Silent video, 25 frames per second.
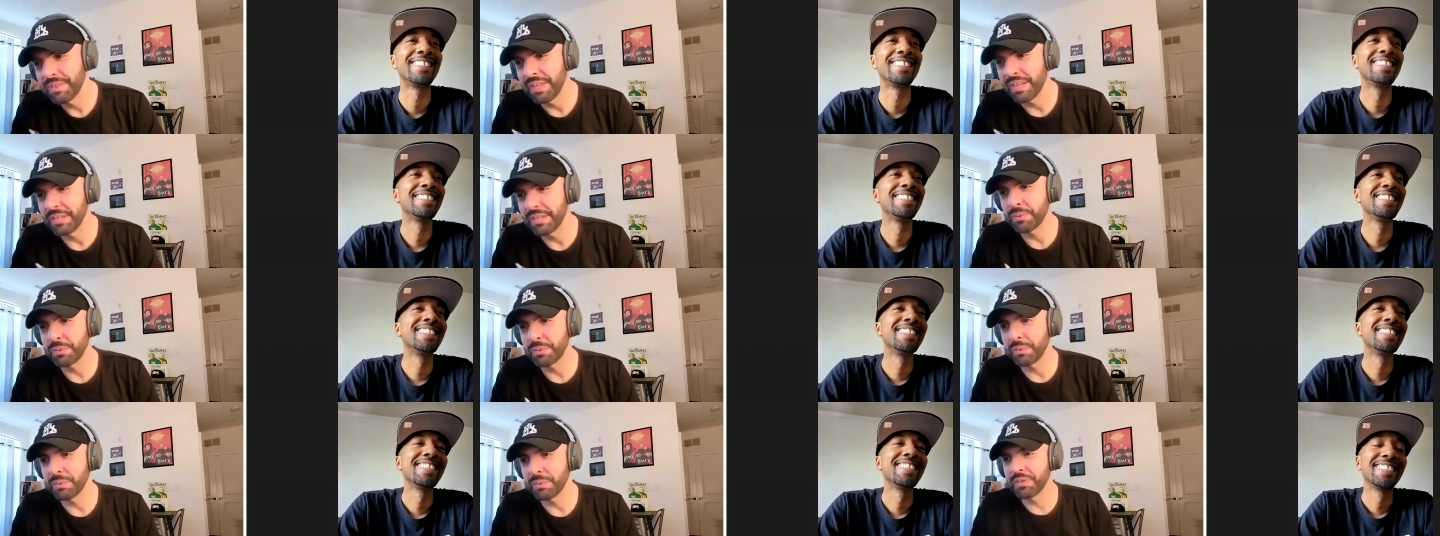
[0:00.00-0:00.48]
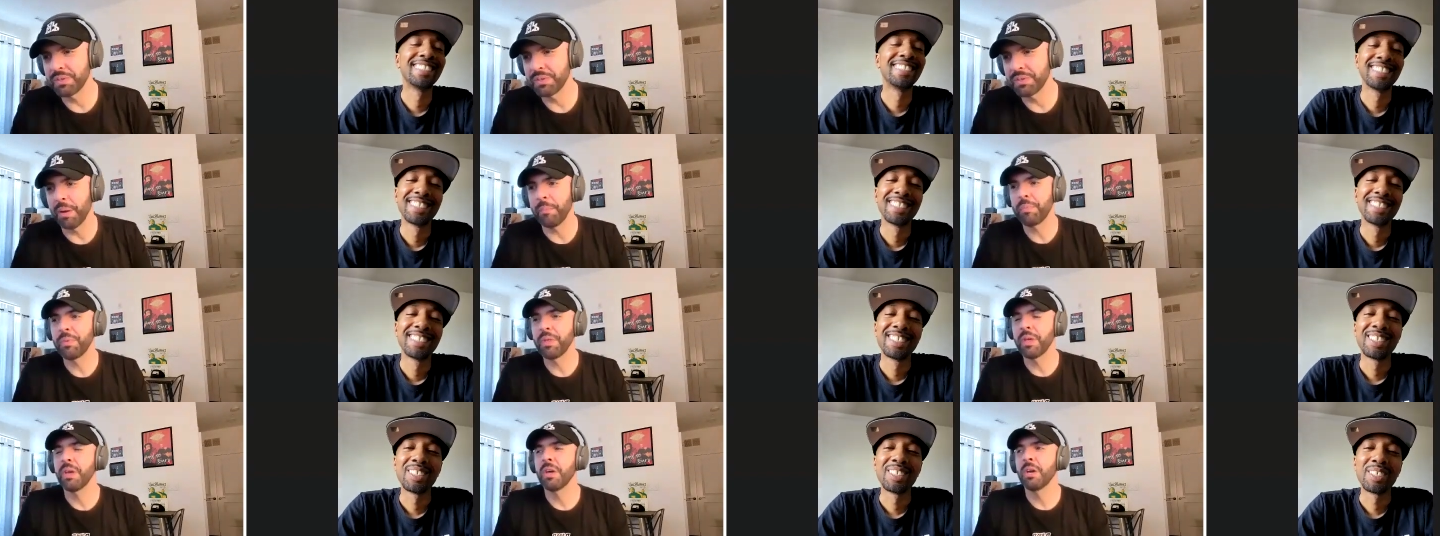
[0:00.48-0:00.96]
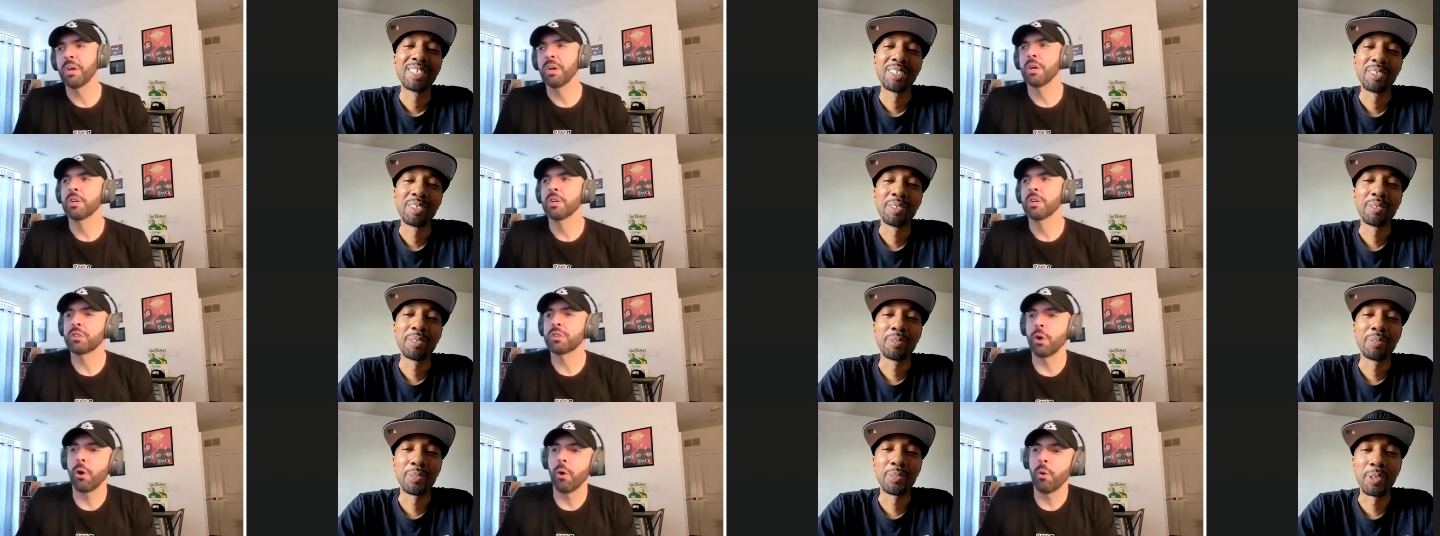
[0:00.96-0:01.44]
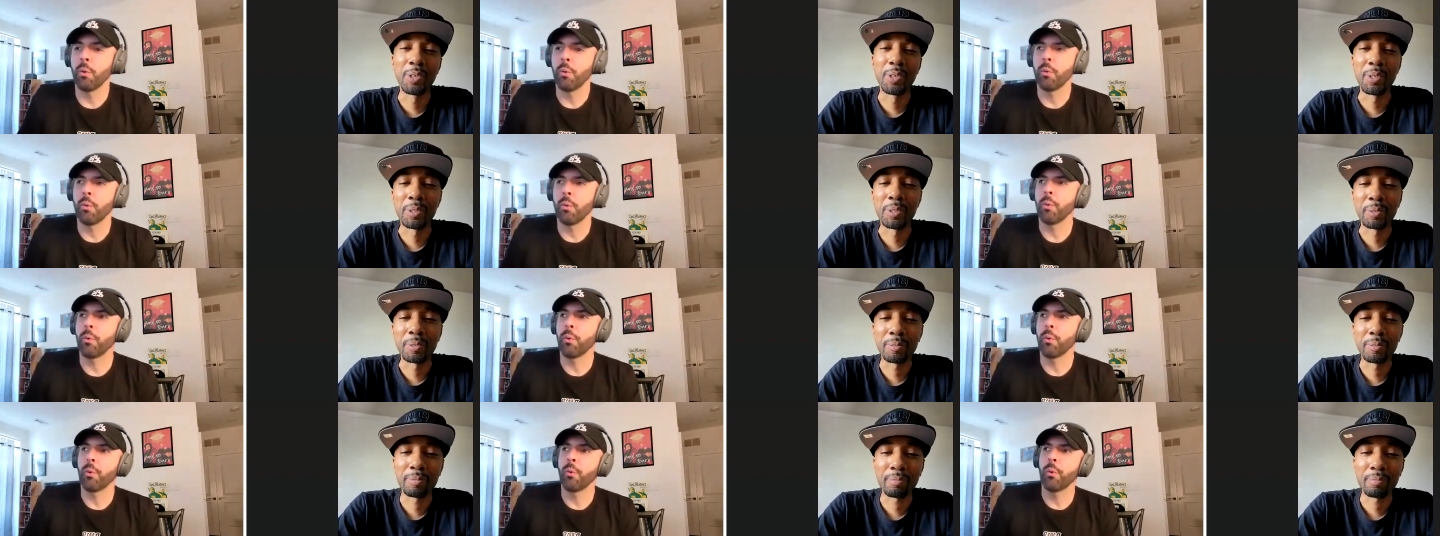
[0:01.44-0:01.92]
Speaker 1: That's what's up.
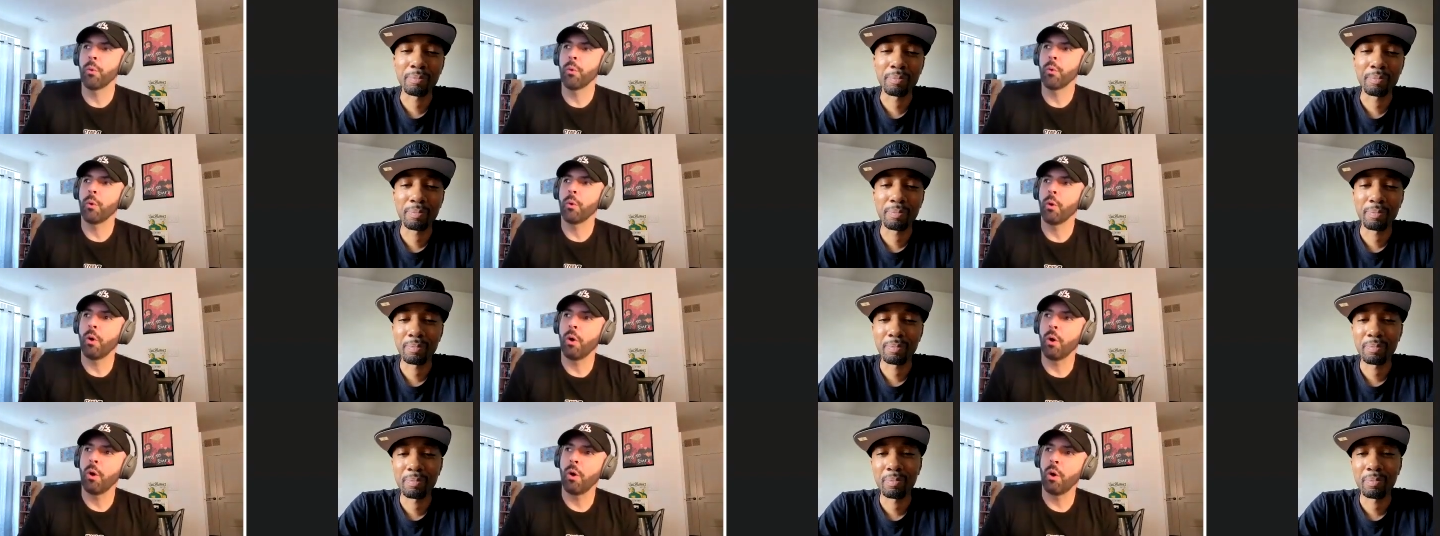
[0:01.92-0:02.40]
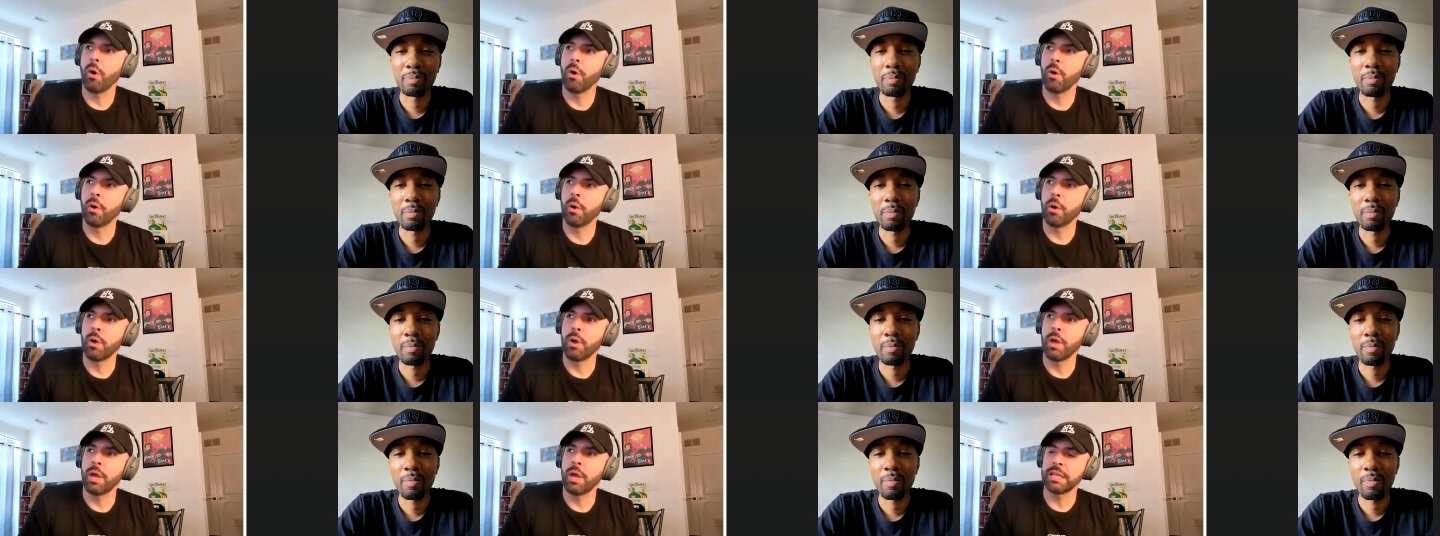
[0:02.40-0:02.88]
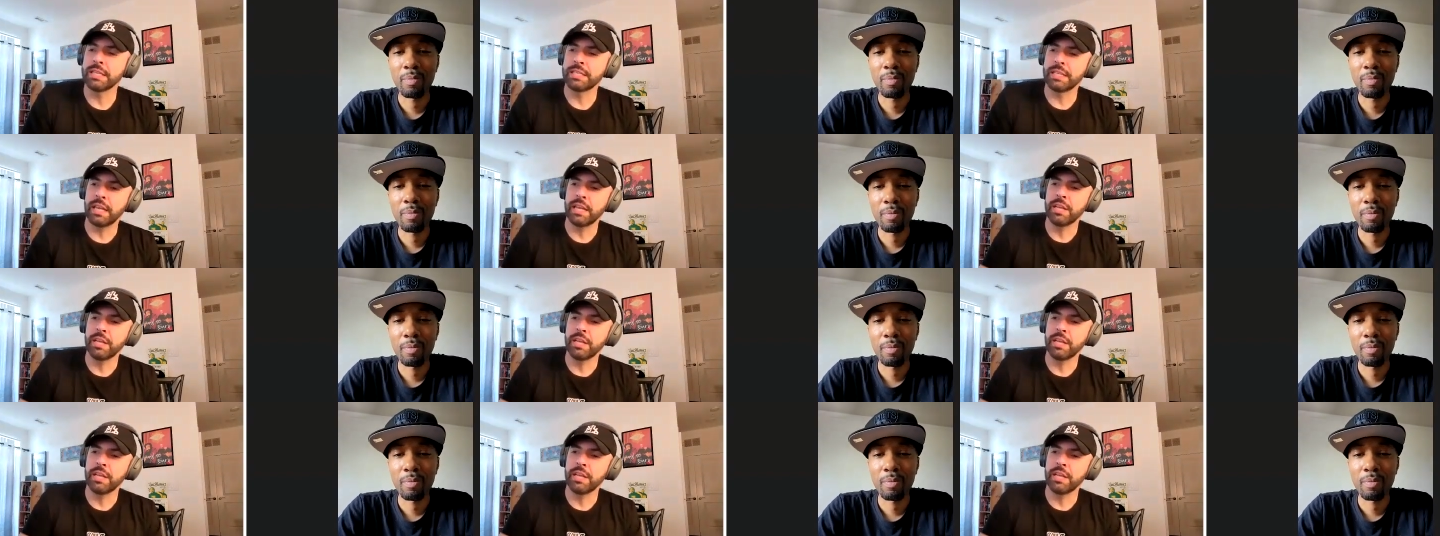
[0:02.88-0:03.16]
So, is